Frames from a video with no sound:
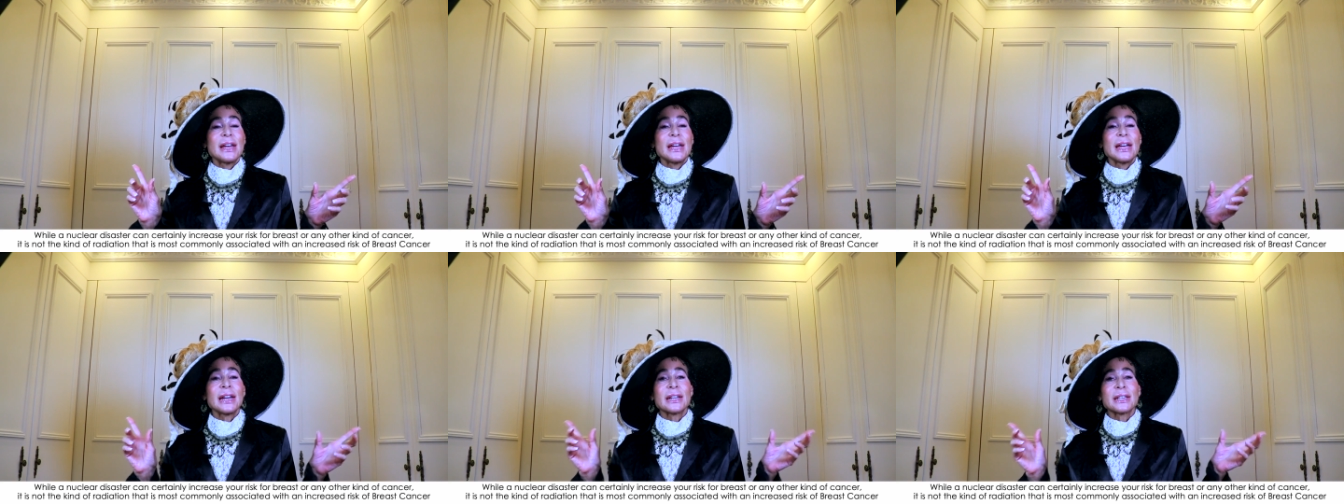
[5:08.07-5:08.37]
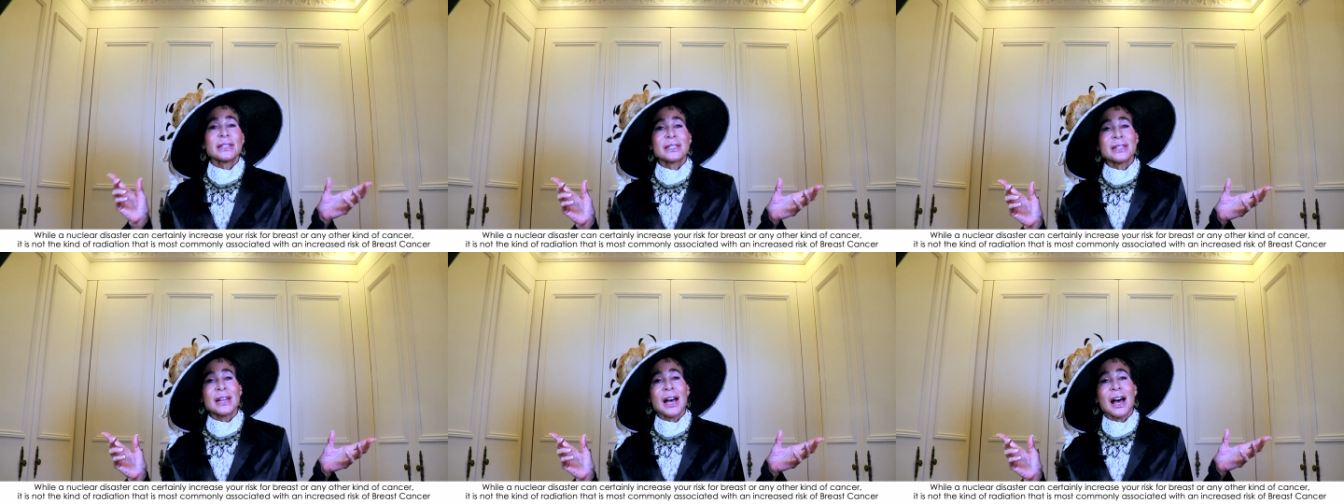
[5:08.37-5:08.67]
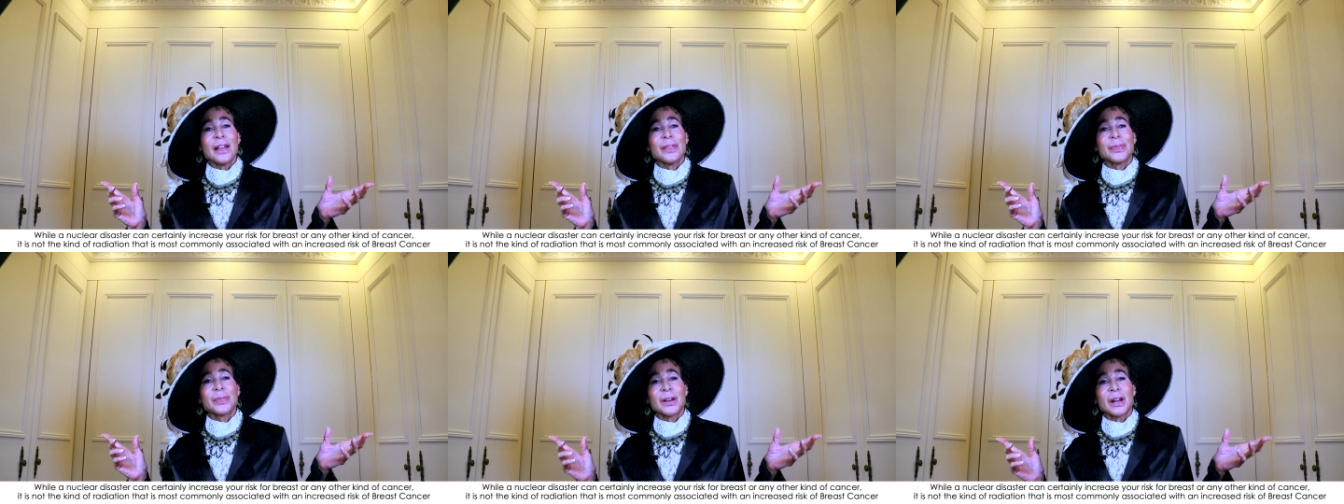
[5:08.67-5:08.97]
it is
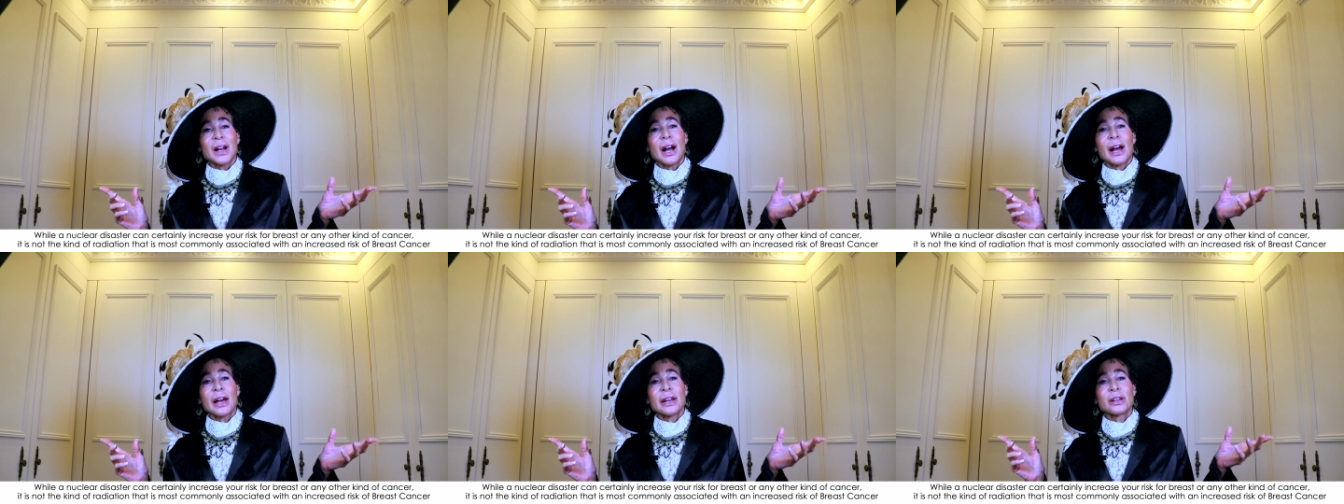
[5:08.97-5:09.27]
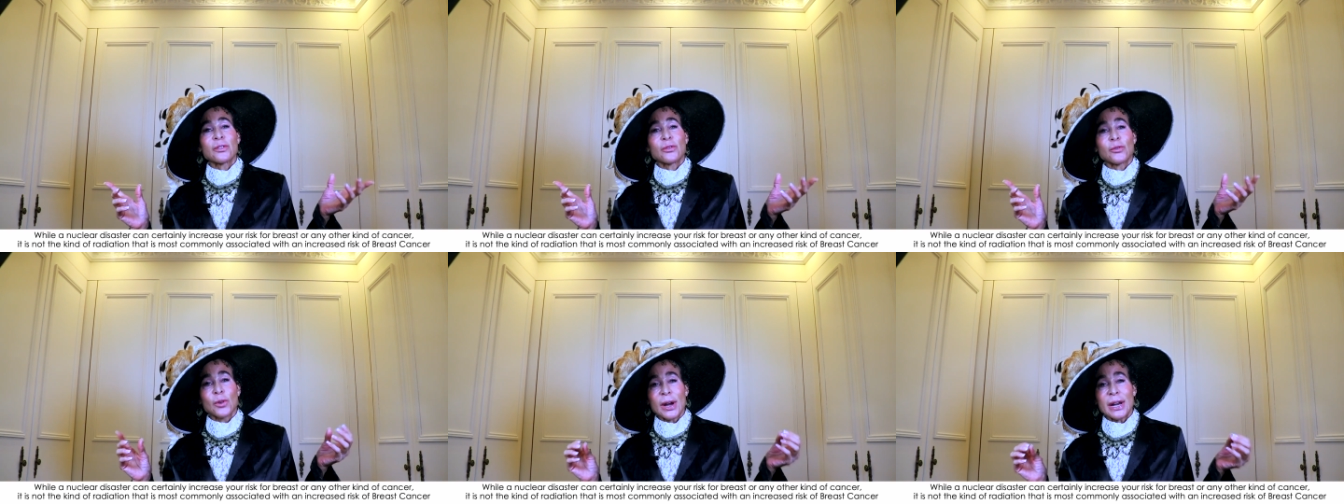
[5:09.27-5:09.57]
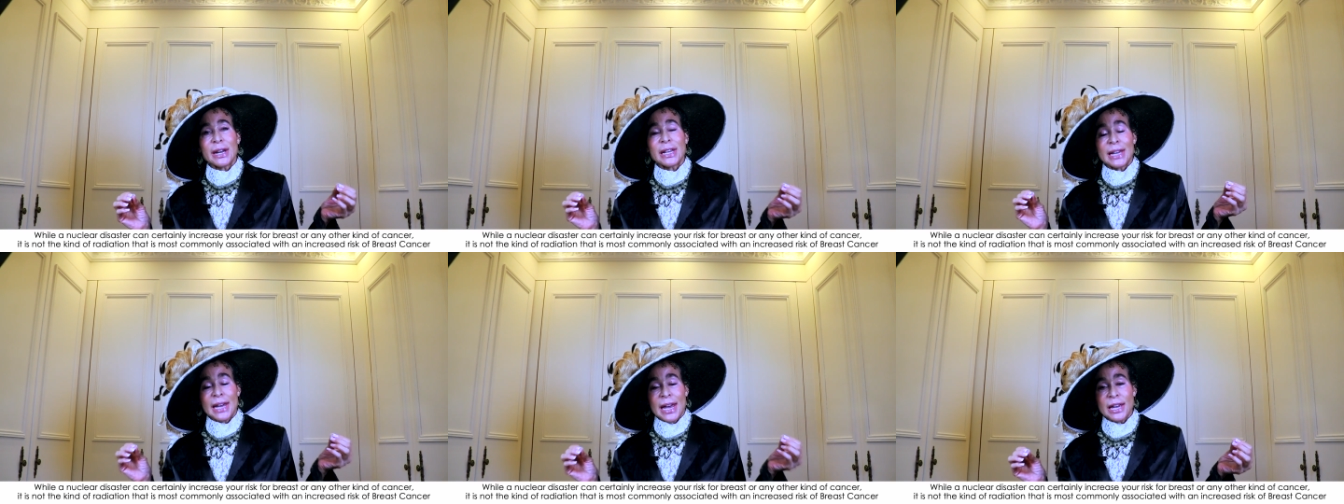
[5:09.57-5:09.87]
not the kind of
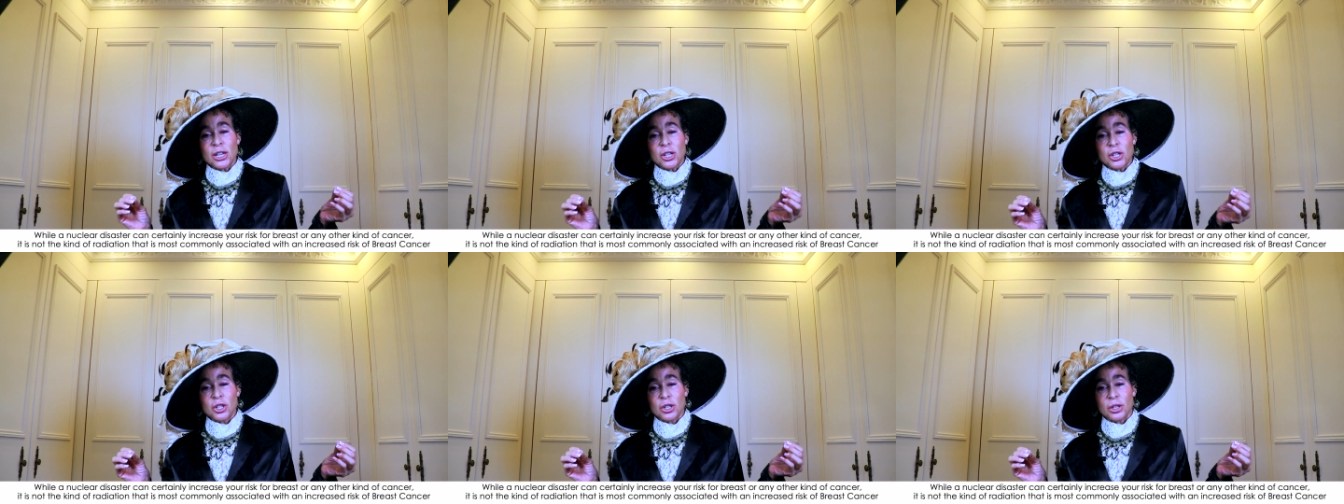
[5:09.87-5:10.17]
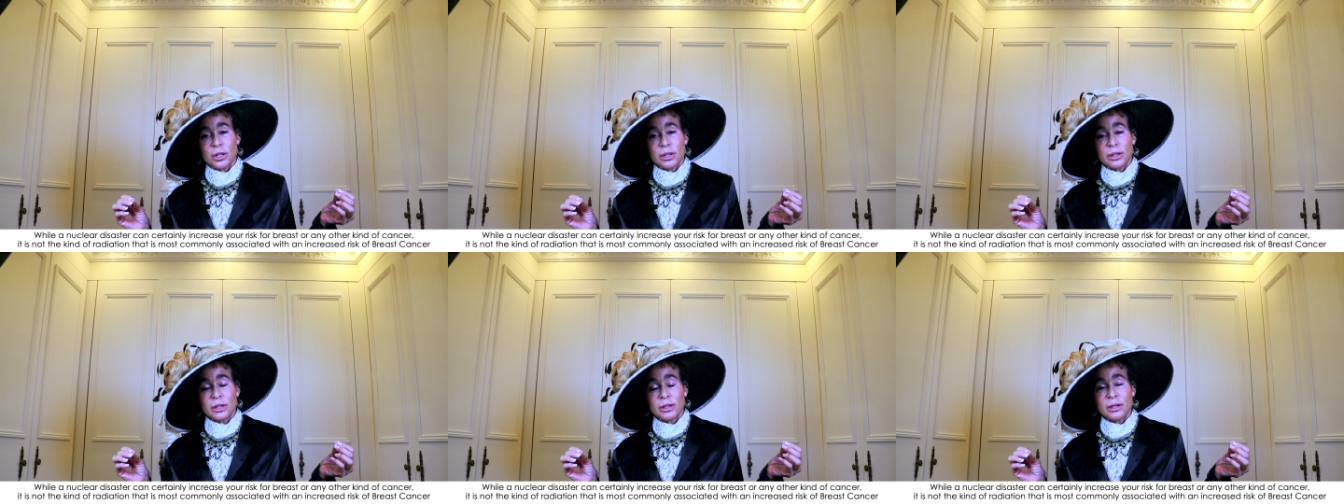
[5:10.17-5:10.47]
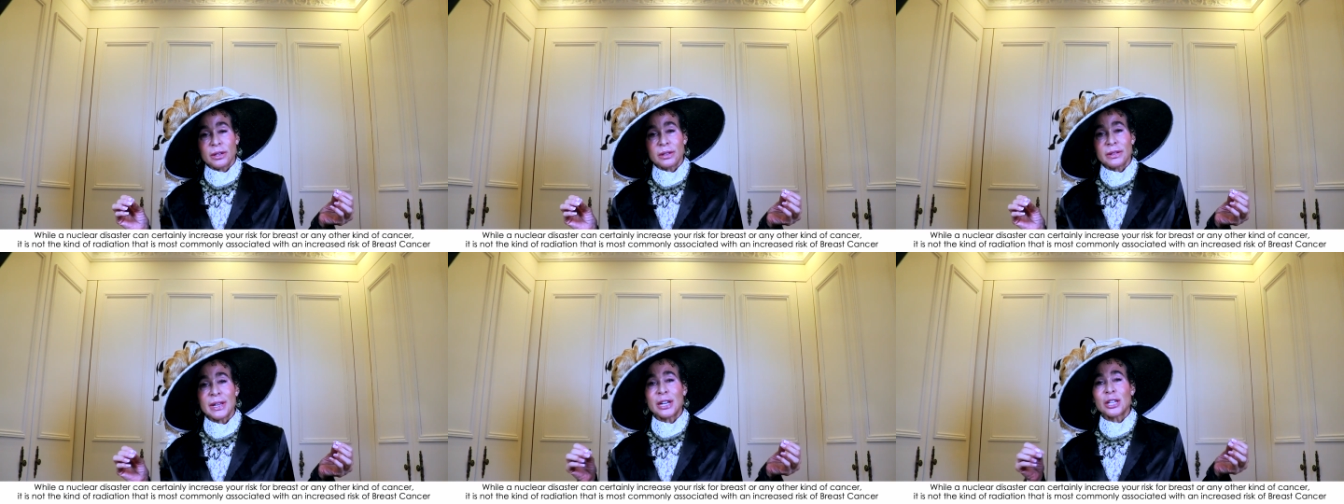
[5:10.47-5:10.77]
radiation
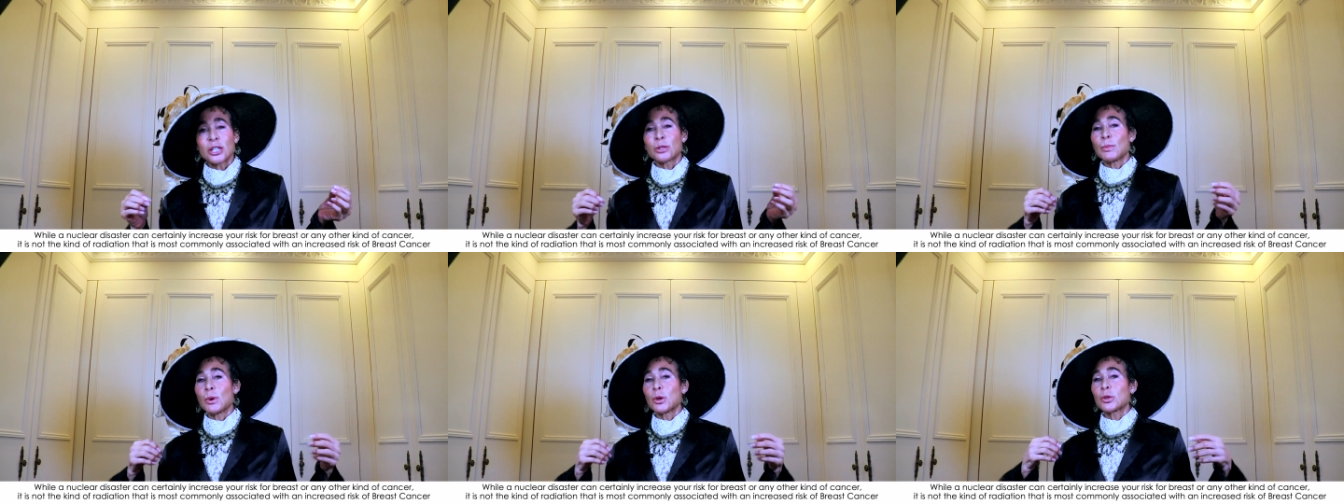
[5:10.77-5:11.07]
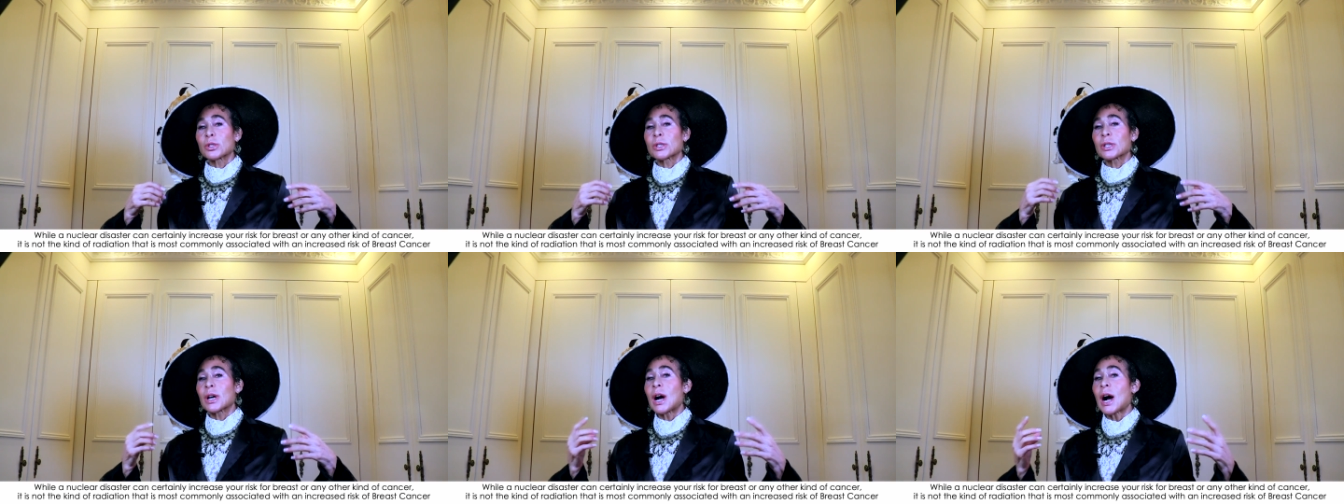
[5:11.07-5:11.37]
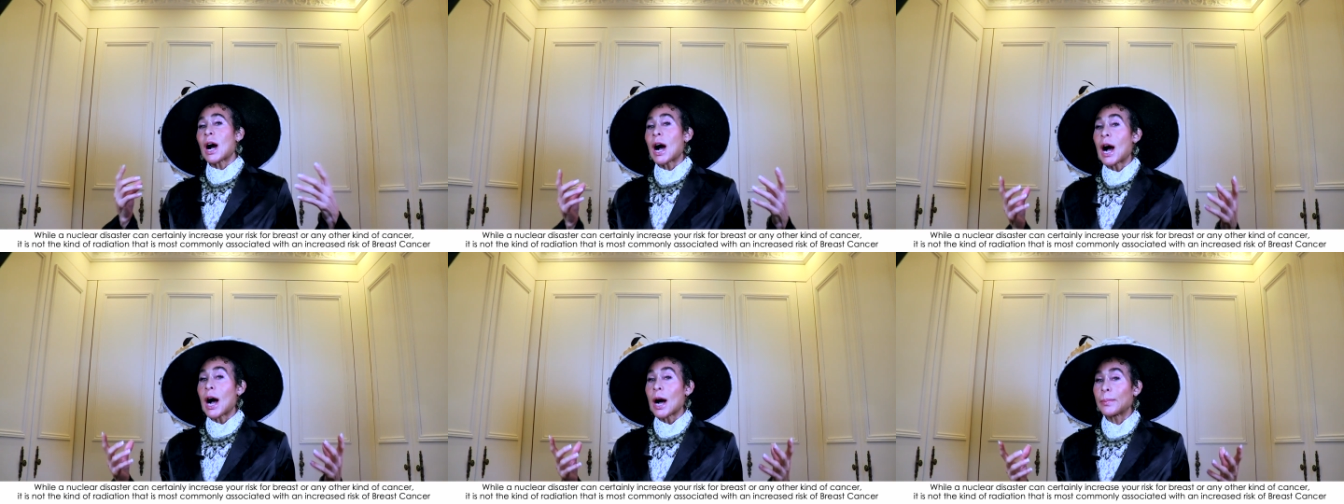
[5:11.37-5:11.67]
that is most
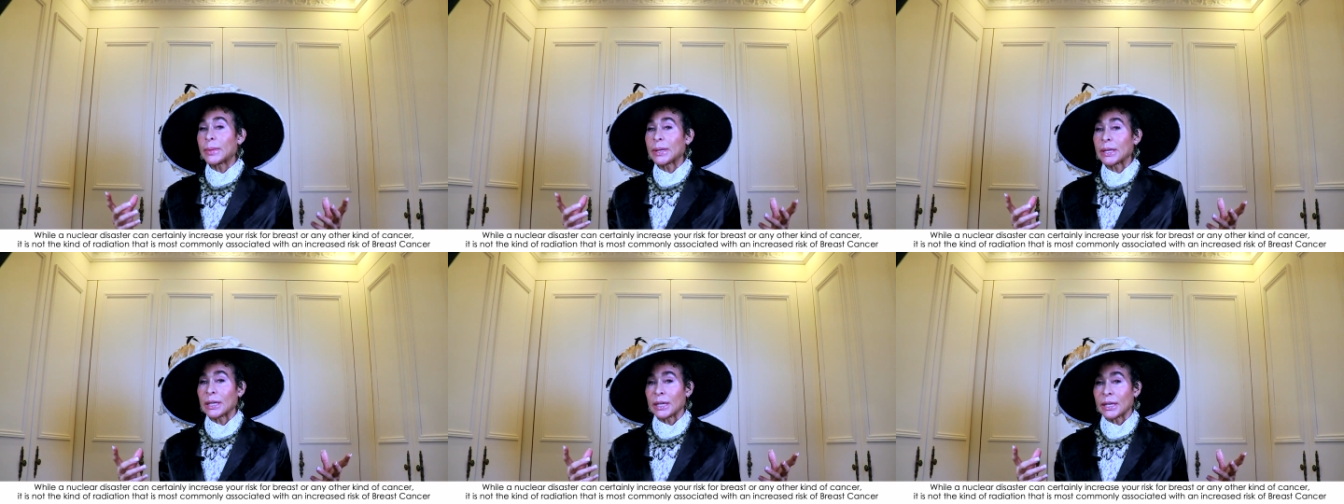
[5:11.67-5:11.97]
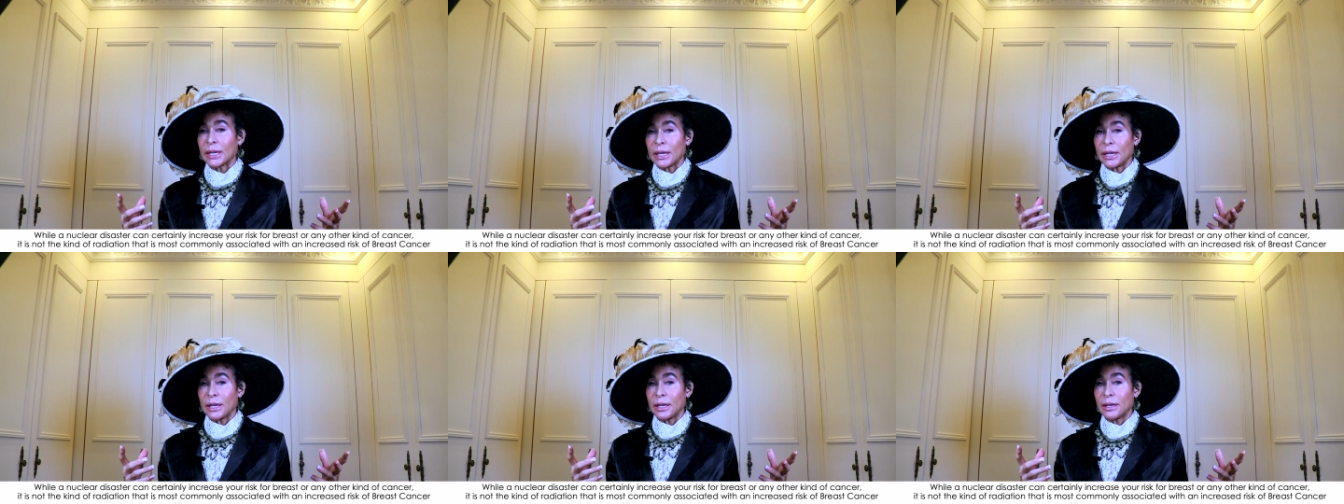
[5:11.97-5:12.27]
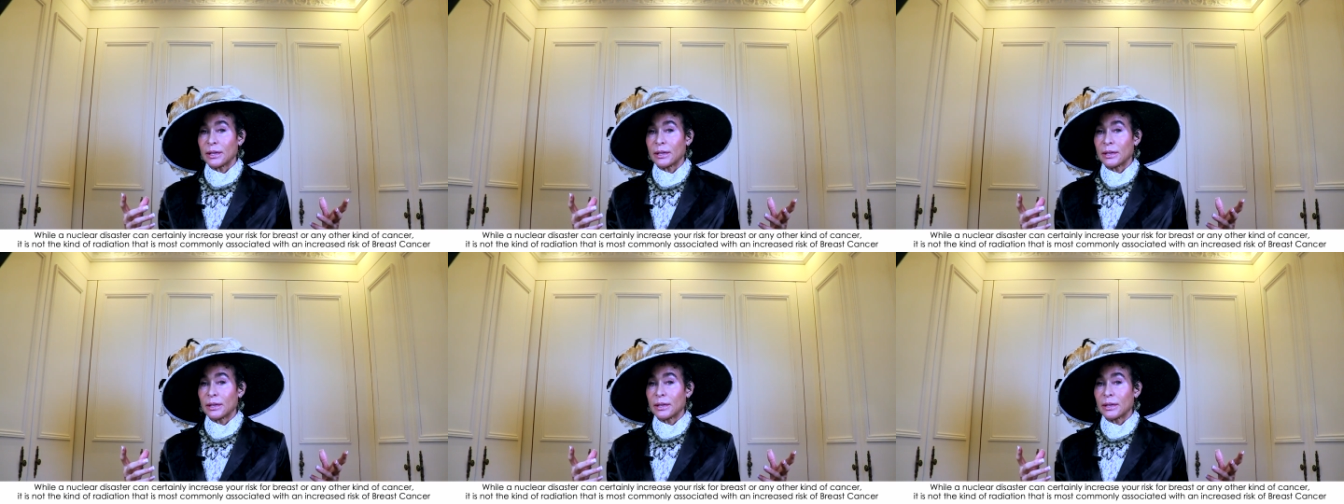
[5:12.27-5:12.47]
commonly